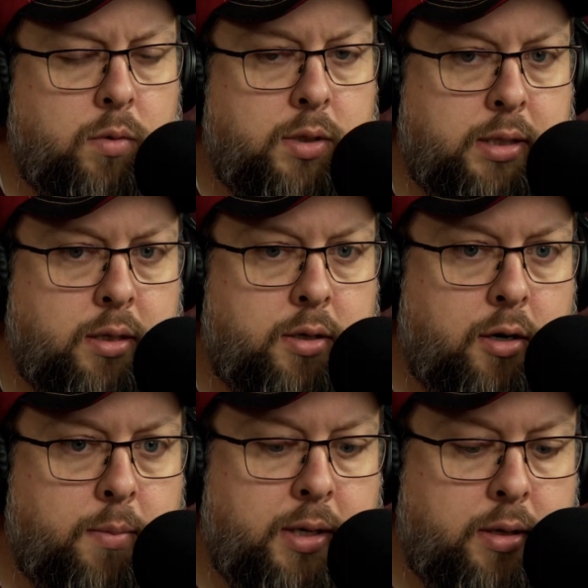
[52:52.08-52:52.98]
this the
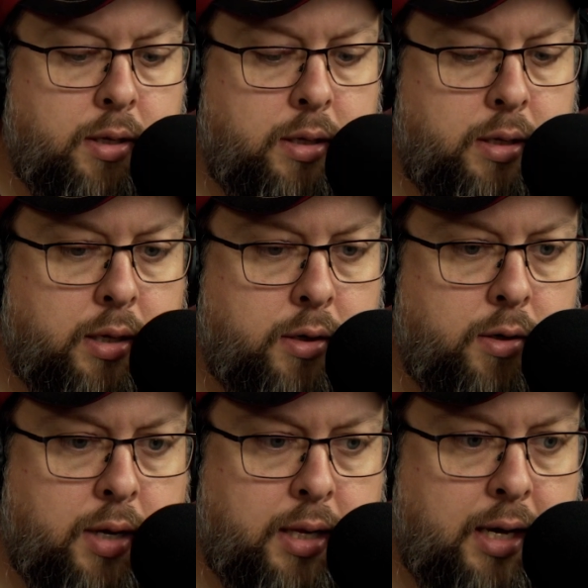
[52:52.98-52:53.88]
tournament that
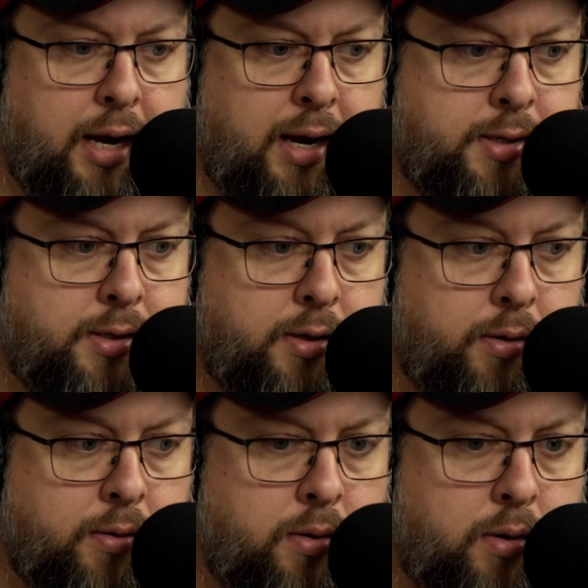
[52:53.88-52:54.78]
dude got the ace
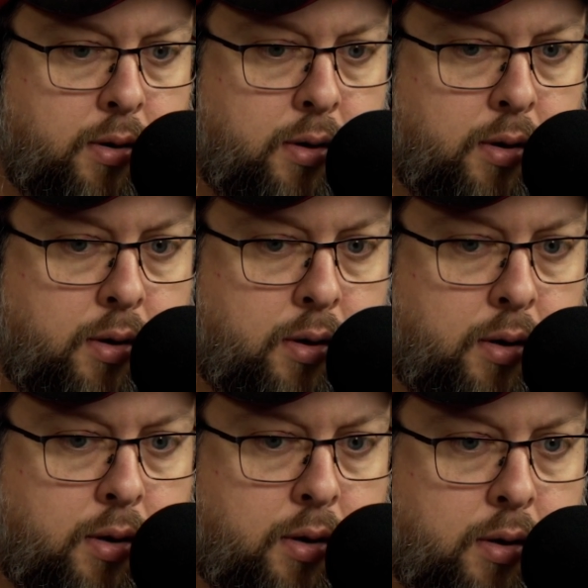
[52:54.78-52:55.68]
too?
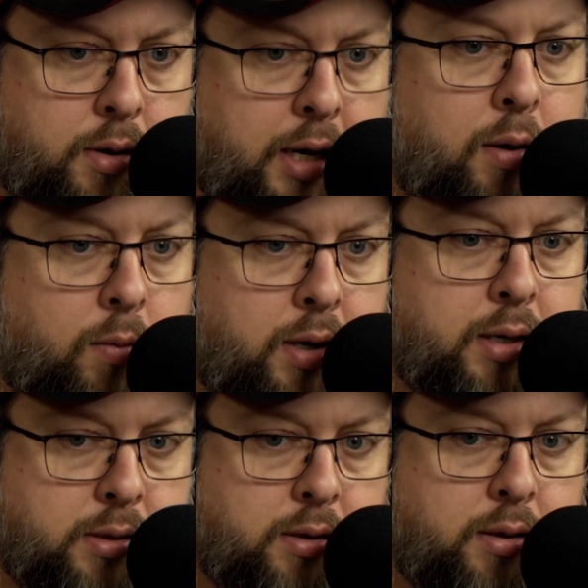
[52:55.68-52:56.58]
Yeah, it was.